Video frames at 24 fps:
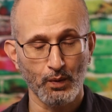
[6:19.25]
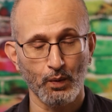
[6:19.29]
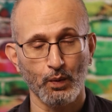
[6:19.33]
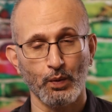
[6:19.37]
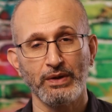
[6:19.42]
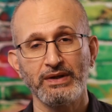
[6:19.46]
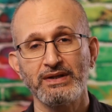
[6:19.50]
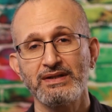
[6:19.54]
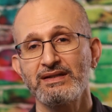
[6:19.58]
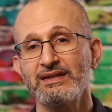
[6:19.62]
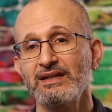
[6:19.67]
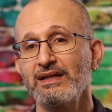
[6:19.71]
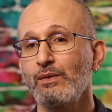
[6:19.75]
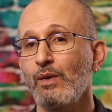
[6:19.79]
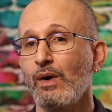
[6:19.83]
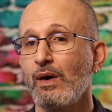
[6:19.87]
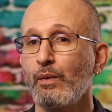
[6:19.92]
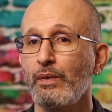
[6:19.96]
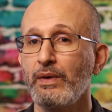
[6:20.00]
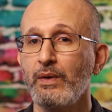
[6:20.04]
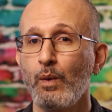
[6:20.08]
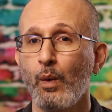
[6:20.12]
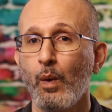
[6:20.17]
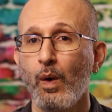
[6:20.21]
We see
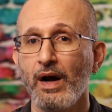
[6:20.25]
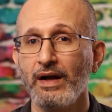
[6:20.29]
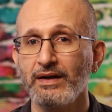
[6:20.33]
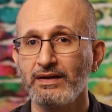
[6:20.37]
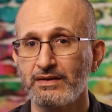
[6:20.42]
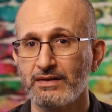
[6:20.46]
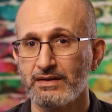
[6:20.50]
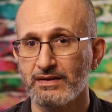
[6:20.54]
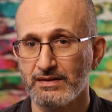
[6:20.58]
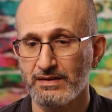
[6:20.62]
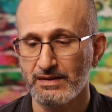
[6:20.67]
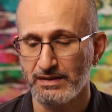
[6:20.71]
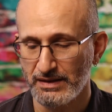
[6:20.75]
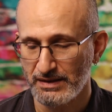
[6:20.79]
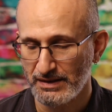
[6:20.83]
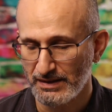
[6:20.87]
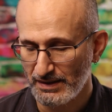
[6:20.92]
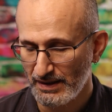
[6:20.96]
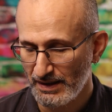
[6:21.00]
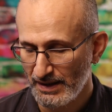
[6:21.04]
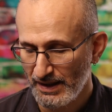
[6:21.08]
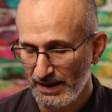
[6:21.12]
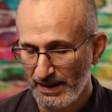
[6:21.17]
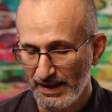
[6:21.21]
what we want to see,
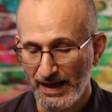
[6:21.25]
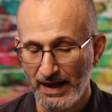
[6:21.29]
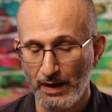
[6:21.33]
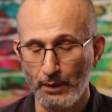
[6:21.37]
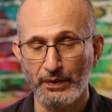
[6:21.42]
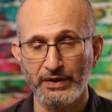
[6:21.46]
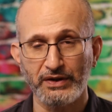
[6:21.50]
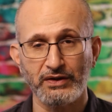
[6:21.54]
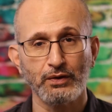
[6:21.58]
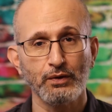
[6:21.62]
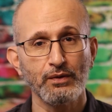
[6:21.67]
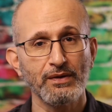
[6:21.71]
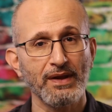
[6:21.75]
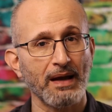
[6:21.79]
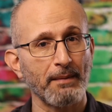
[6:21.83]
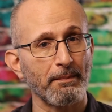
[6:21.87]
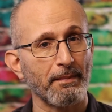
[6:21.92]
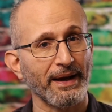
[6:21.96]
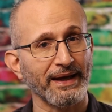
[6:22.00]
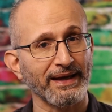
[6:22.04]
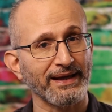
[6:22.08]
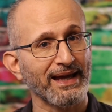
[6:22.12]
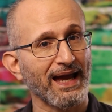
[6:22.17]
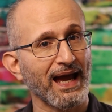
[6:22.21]
and we do that
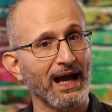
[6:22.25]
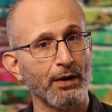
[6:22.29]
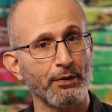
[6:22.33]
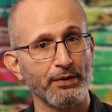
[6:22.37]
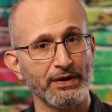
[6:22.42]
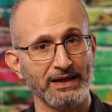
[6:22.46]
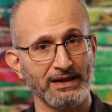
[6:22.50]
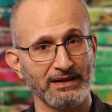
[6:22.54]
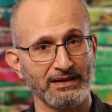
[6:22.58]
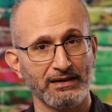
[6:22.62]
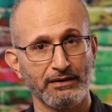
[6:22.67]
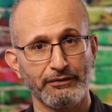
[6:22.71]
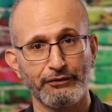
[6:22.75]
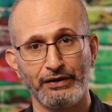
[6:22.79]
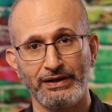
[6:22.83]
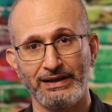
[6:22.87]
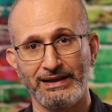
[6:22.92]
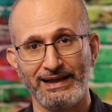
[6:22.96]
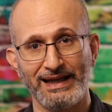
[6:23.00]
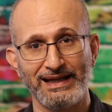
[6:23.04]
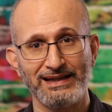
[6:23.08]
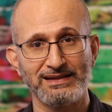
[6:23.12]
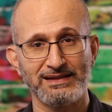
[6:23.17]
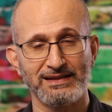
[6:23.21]
by carrying different
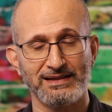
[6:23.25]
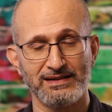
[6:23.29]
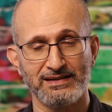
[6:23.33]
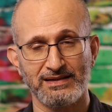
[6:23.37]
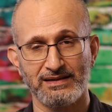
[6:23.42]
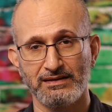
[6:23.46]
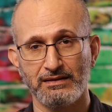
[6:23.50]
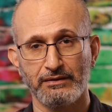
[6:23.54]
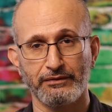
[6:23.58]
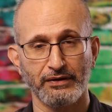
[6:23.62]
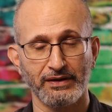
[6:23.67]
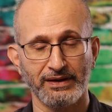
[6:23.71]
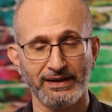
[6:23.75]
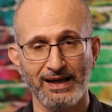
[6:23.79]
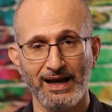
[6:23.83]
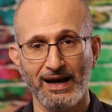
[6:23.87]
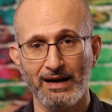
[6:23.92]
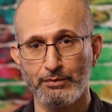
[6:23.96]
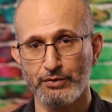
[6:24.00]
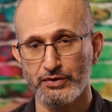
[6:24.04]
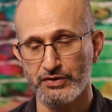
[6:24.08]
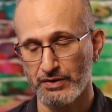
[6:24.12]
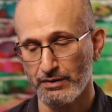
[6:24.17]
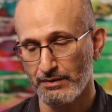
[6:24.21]
lenses and different
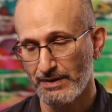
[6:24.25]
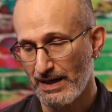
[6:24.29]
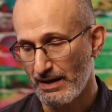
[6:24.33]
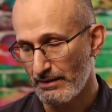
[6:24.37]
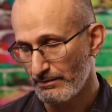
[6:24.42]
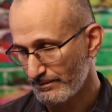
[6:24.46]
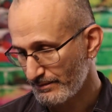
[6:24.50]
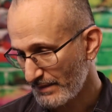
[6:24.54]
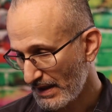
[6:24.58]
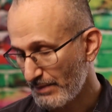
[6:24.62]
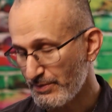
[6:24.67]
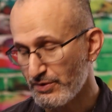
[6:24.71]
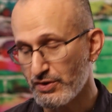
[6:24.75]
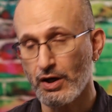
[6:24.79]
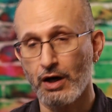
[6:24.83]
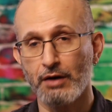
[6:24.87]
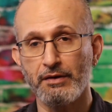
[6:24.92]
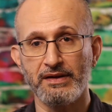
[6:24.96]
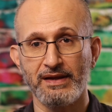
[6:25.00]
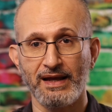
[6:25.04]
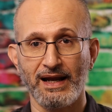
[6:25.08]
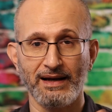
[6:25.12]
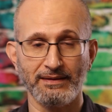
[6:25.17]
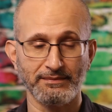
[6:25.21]
cameras around. I'm
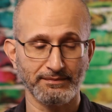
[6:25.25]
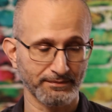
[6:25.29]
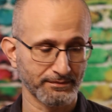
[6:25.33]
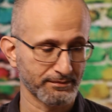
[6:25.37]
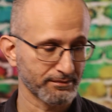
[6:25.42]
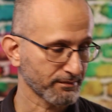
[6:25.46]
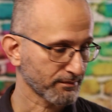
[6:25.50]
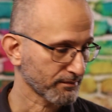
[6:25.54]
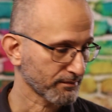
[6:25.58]
sorry that